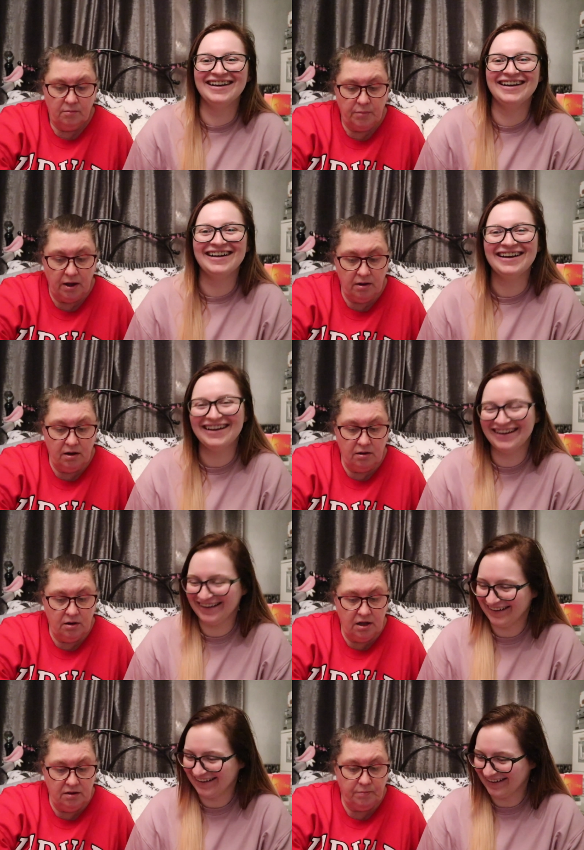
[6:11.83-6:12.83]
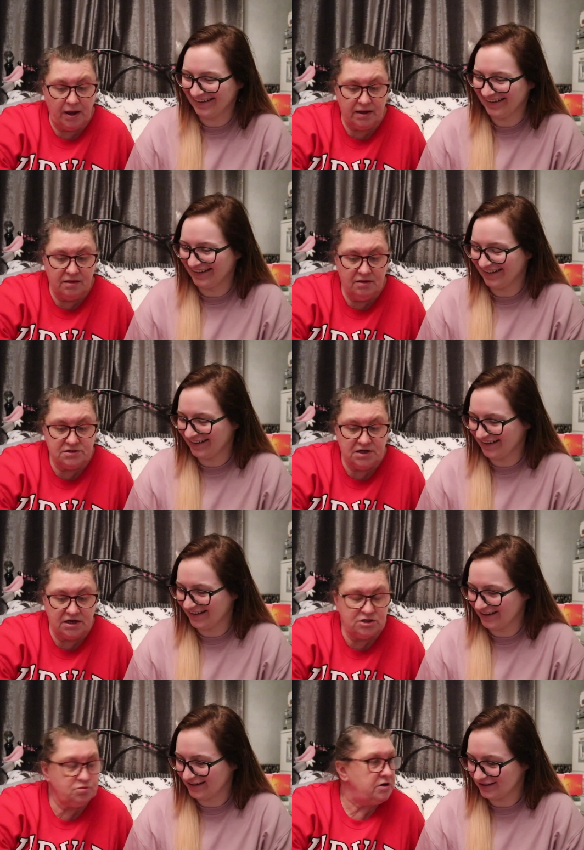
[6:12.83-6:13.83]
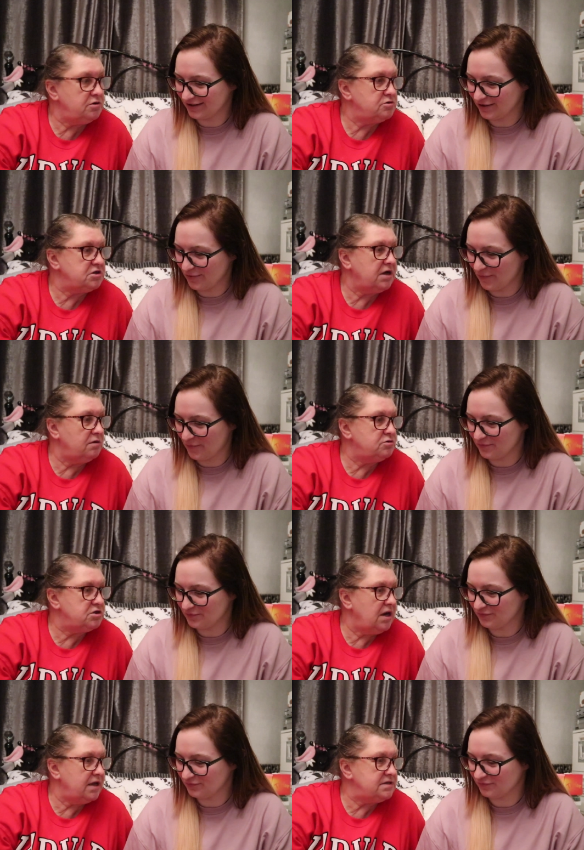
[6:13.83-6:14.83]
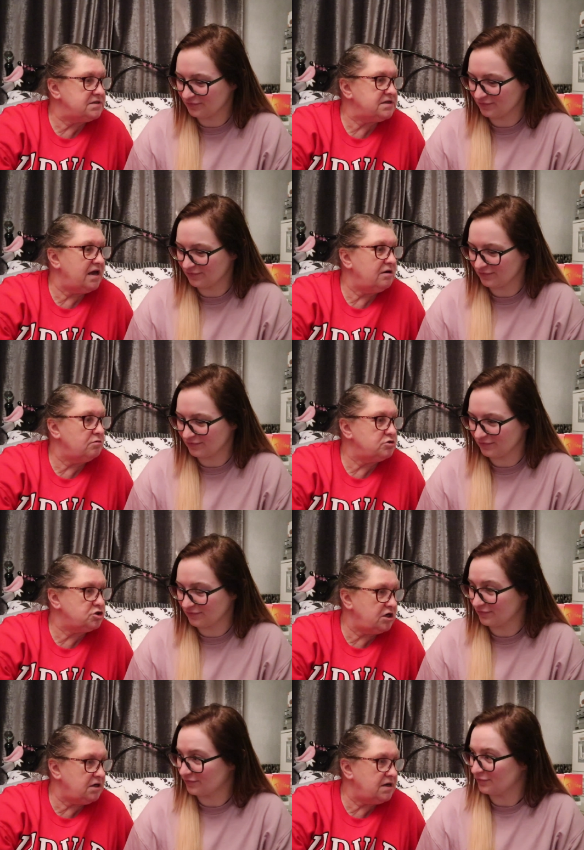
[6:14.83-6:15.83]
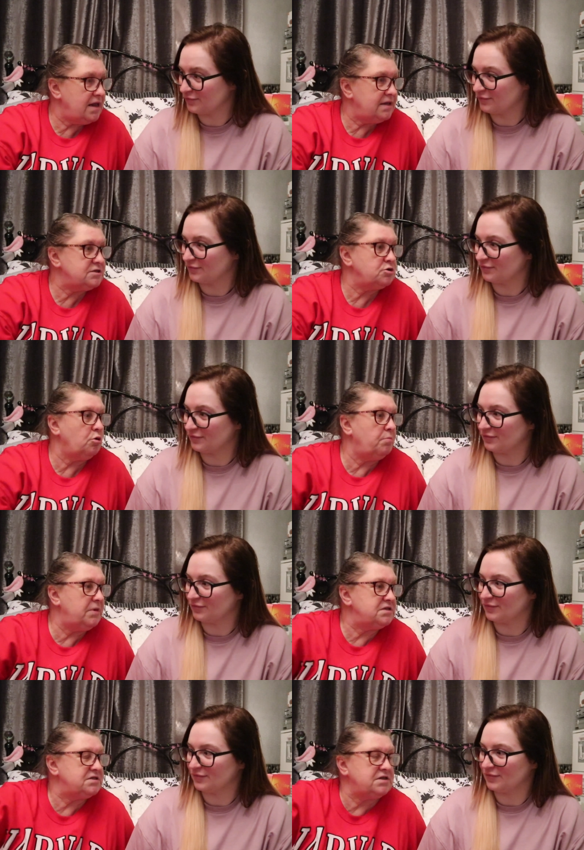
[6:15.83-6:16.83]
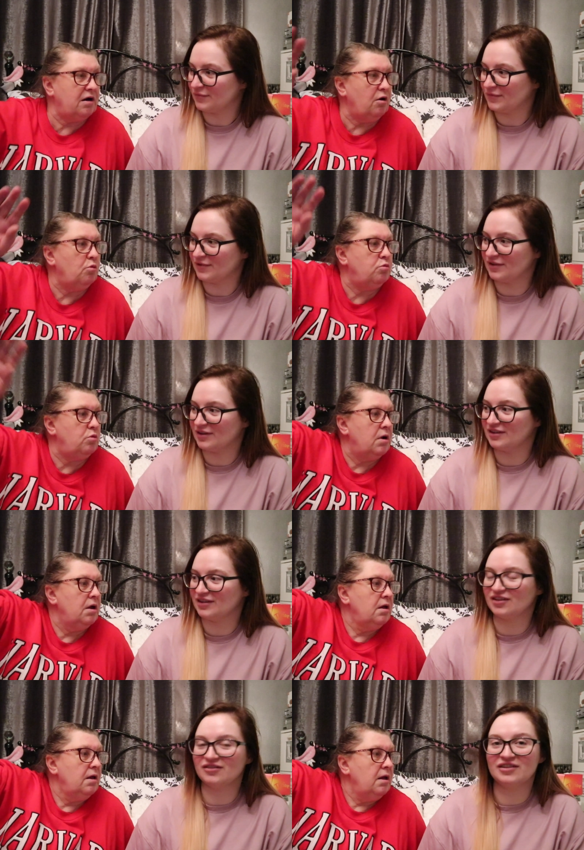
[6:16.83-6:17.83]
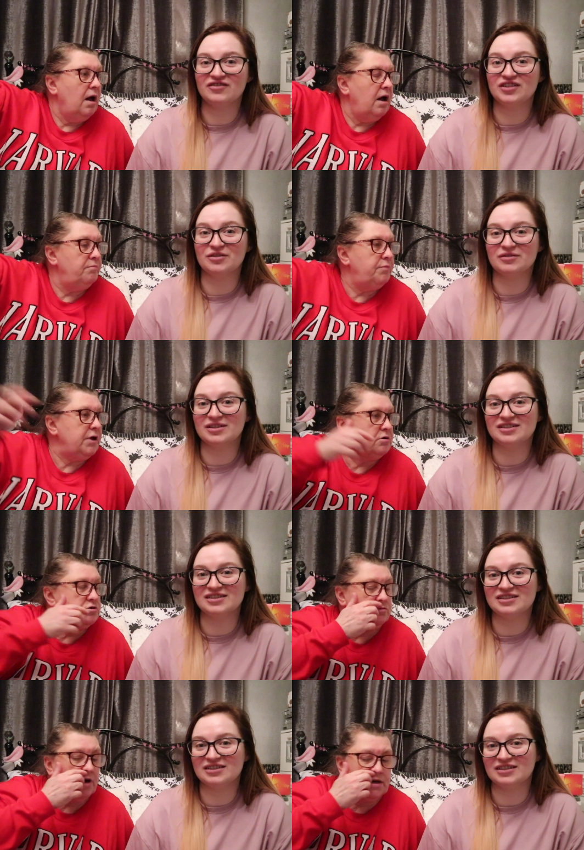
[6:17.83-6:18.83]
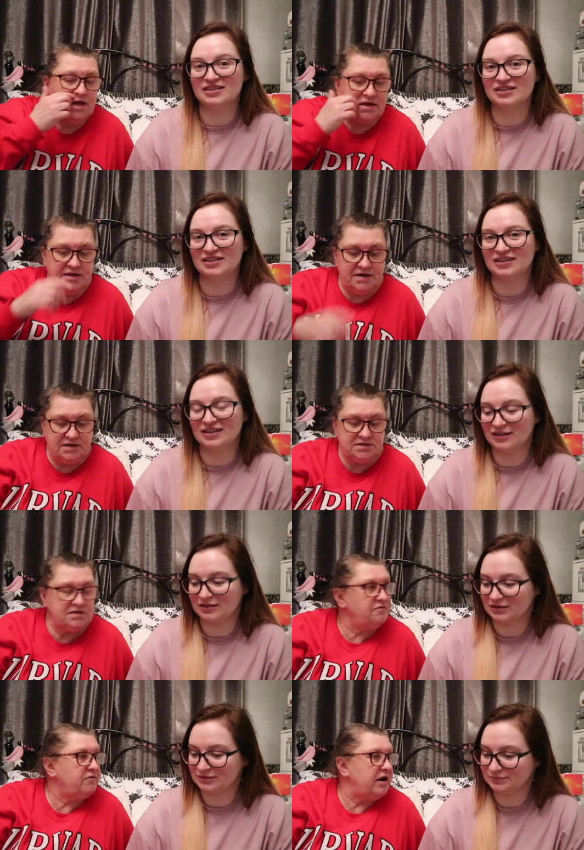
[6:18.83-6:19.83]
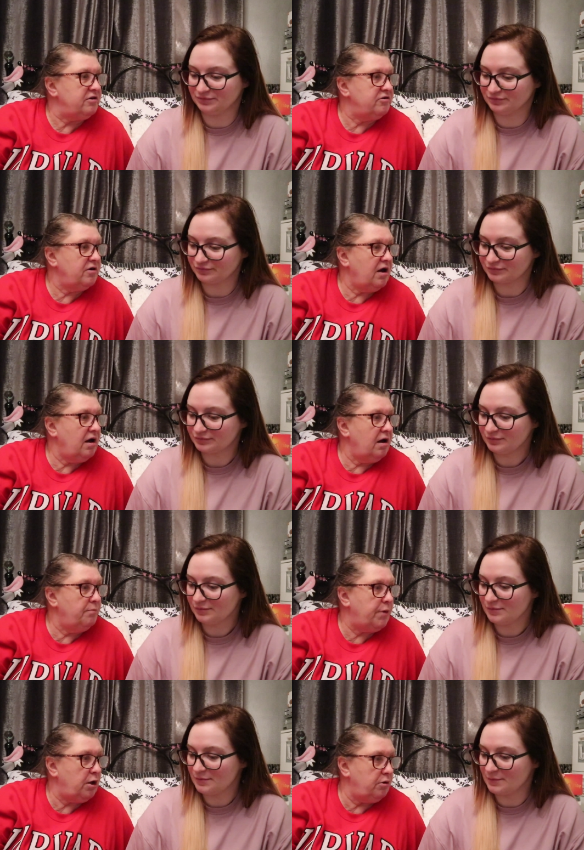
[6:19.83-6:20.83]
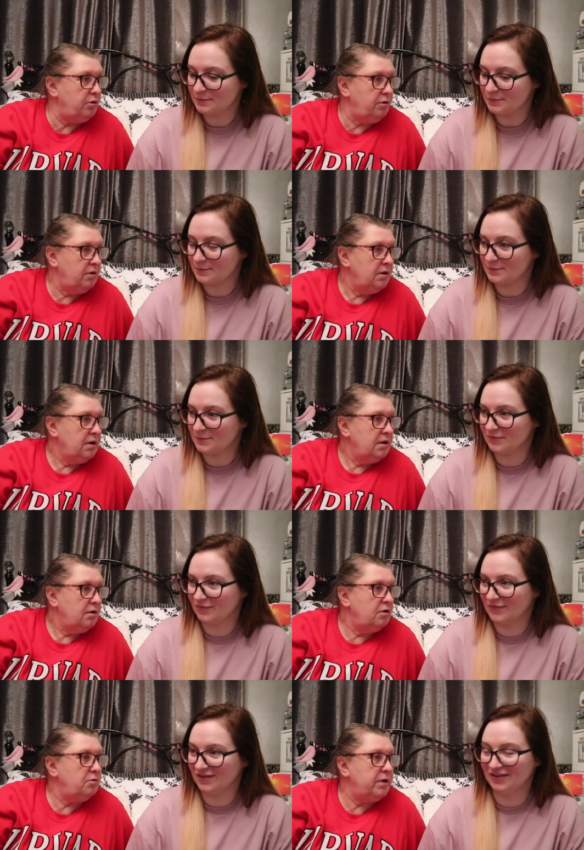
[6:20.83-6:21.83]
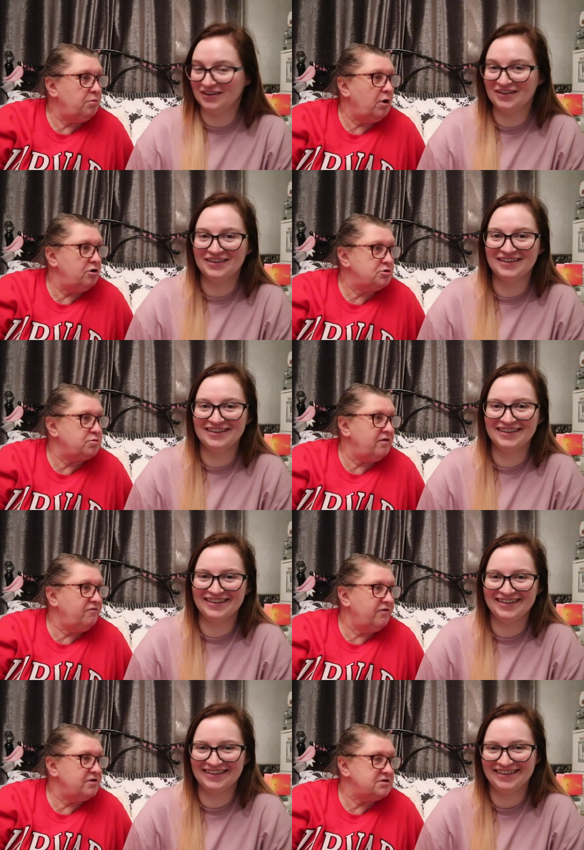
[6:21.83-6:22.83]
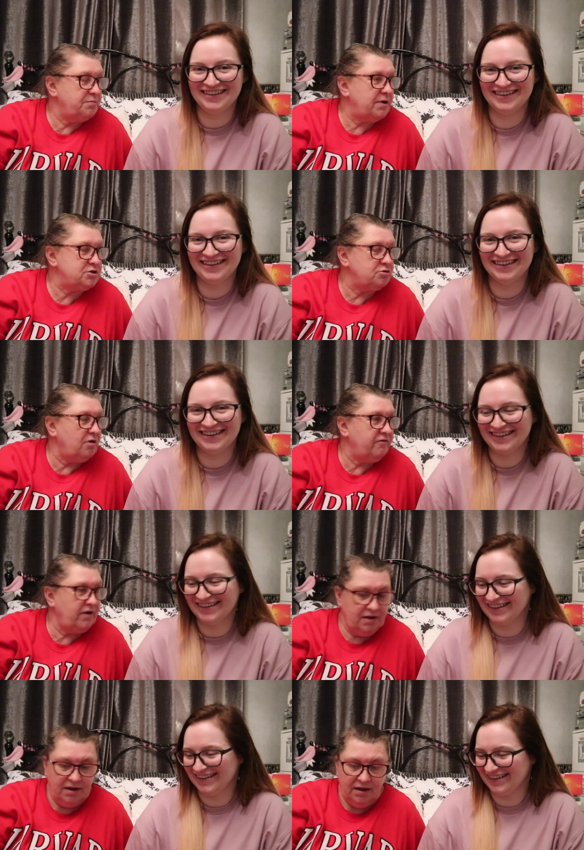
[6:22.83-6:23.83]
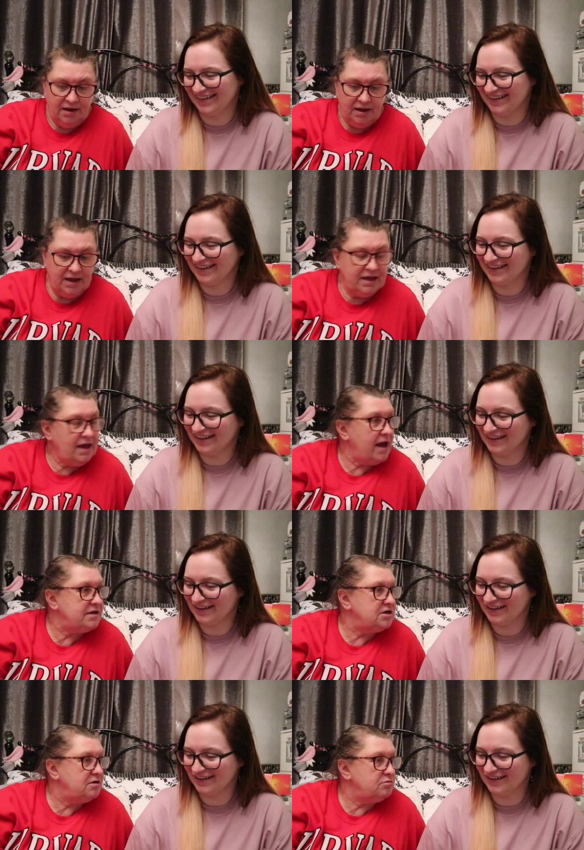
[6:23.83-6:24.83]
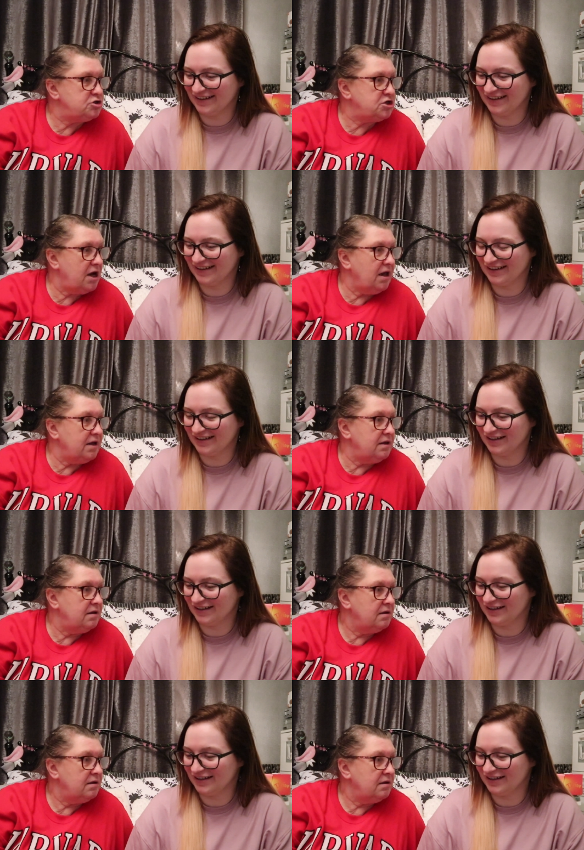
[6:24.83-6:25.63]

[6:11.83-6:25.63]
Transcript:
Speaker 1: but it, back in the days we used to go to Leysdown or Sheerness or Minster or and um, because Granddad Grandad Dennis's friend Bert, who he worked with as the bus driver, he had a little chalet